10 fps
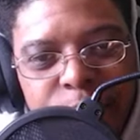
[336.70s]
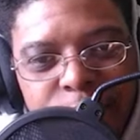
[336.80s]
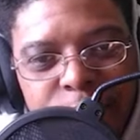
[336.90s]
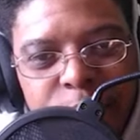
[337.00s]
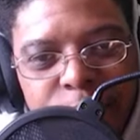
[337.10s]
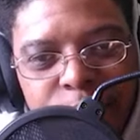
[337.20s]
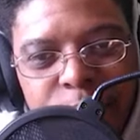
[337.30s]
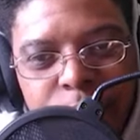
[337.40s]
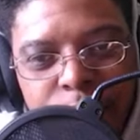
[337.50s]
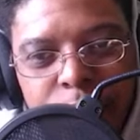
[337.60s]

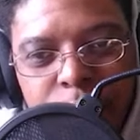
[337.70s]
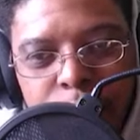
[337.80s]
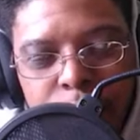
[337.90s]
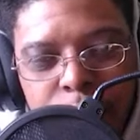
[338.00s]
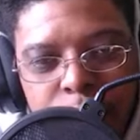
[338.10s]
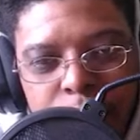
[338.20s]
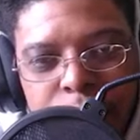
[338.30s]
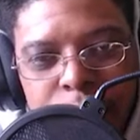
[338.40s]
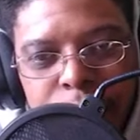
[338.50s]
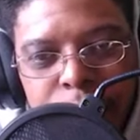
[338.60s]

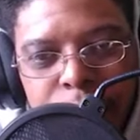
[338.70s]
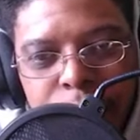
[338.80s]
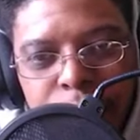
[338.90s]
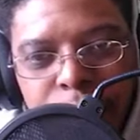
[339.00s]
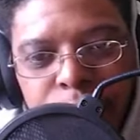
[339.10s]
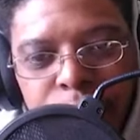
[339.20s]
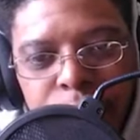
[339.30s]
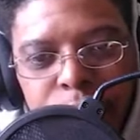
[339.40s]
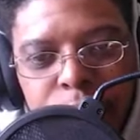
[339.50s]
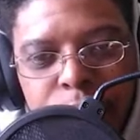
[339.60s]

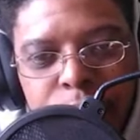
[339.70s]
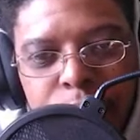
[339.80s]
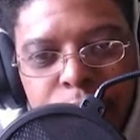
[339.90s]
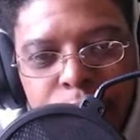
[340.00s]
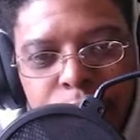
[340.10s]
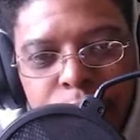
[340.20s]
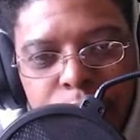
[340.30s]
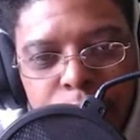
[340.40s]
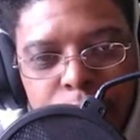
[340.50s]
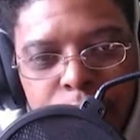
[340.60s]

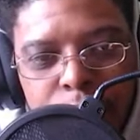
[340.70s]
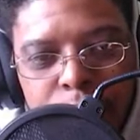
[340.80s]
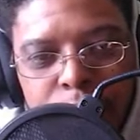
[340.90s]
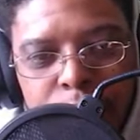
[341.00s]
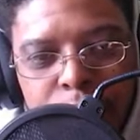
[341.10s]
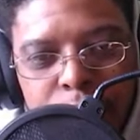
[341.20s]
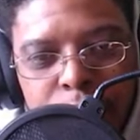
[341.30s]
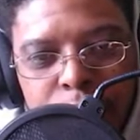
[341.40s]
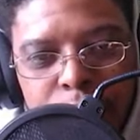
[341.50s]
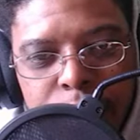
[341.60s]

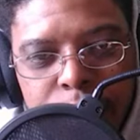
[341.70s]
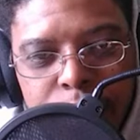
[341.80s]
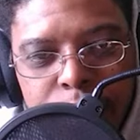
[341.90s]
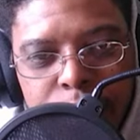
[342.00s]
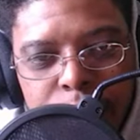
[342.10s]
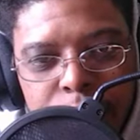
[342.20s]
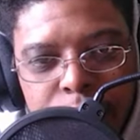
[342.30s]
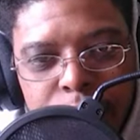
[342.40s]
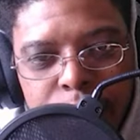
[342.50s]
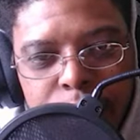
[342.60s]

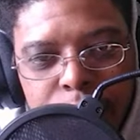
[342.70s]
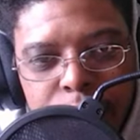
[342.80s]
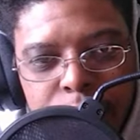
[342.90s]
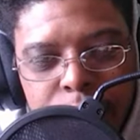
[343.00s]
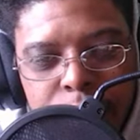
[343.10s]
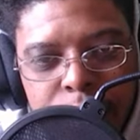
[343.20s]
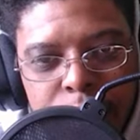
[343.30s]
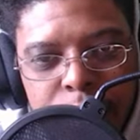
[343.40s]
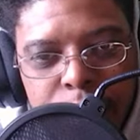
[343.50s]
Nobody speaks.